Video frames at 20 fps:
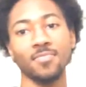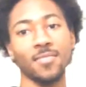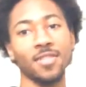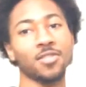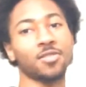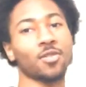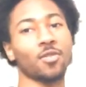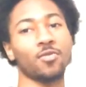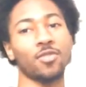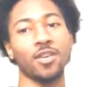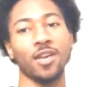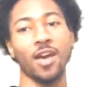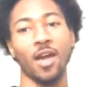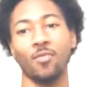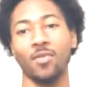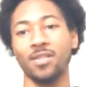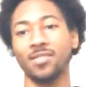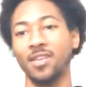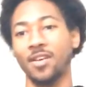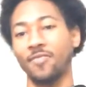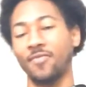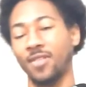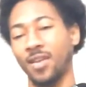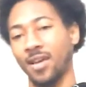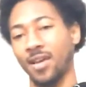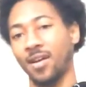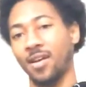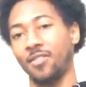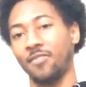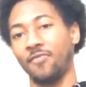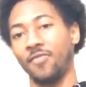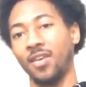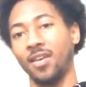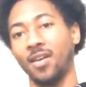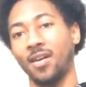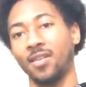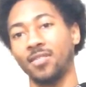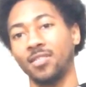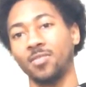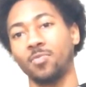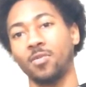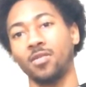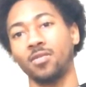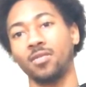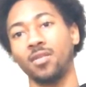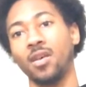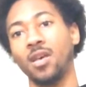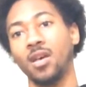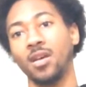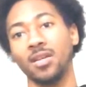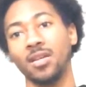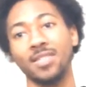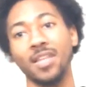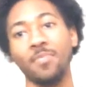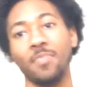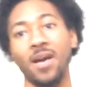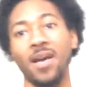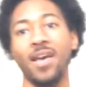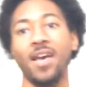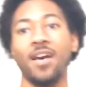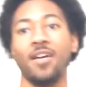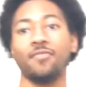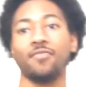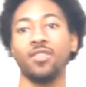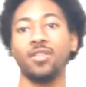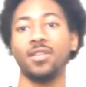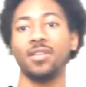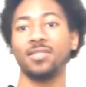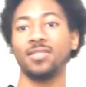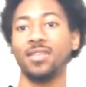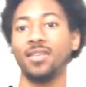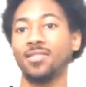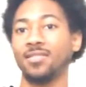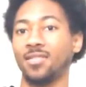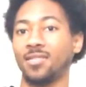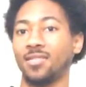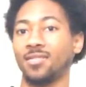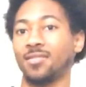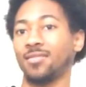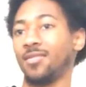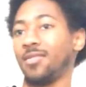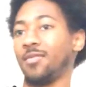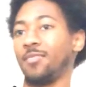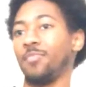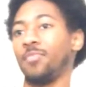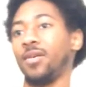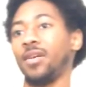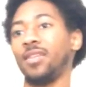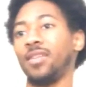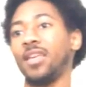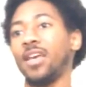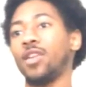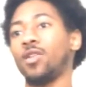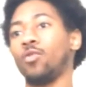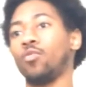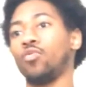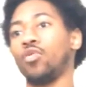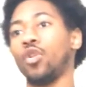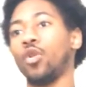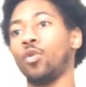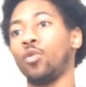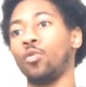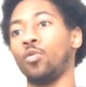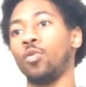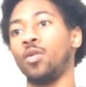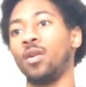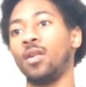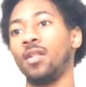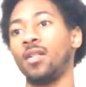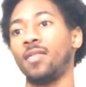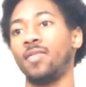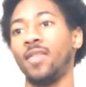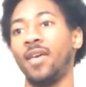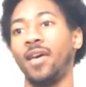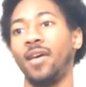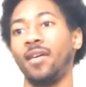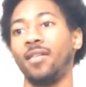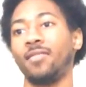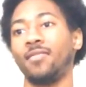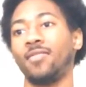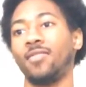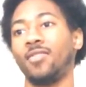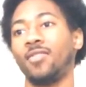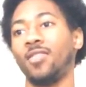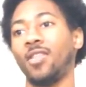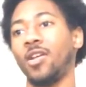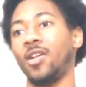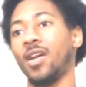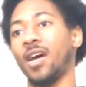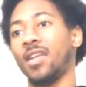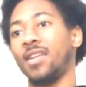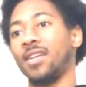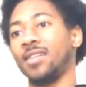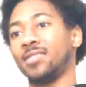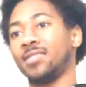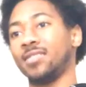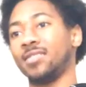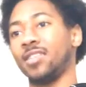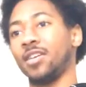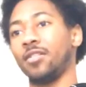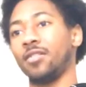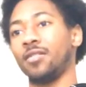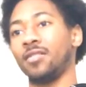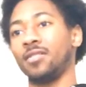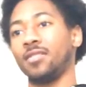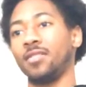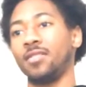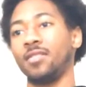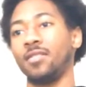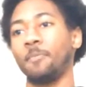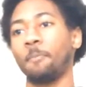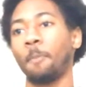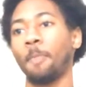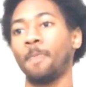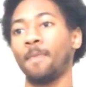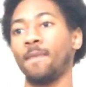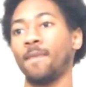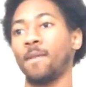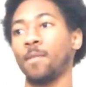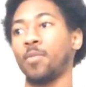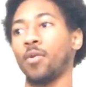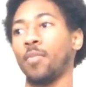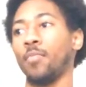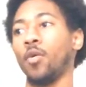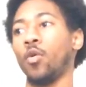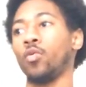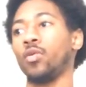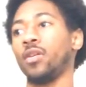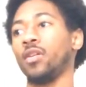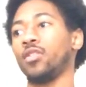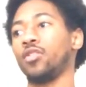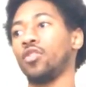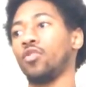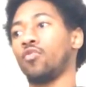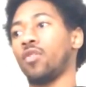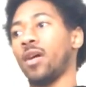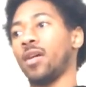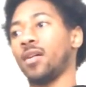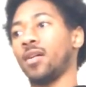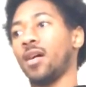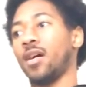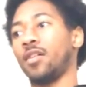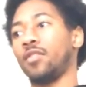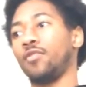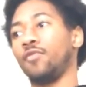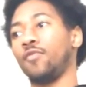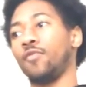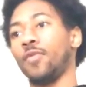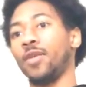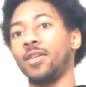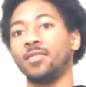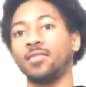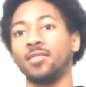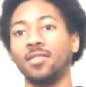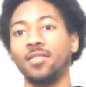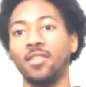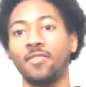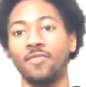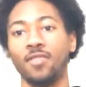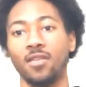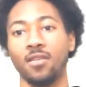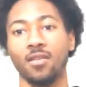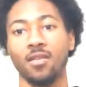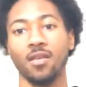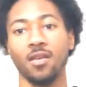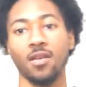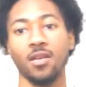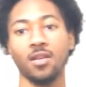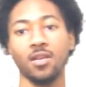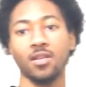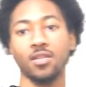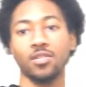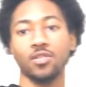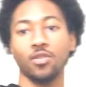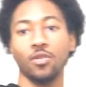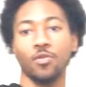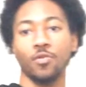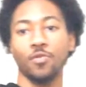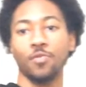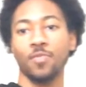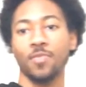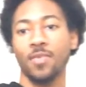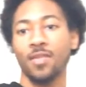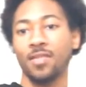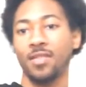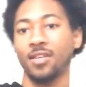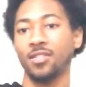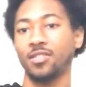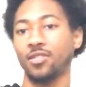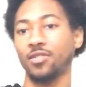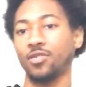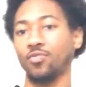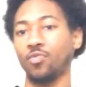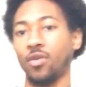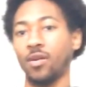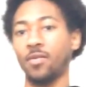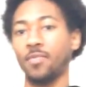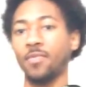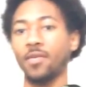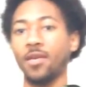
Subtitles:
So you got to watch out for that kind of fake conscious person. Because they might have good intentions, but they don't know that they're not necessarily promoting the right kind of ways of living. So that's just one.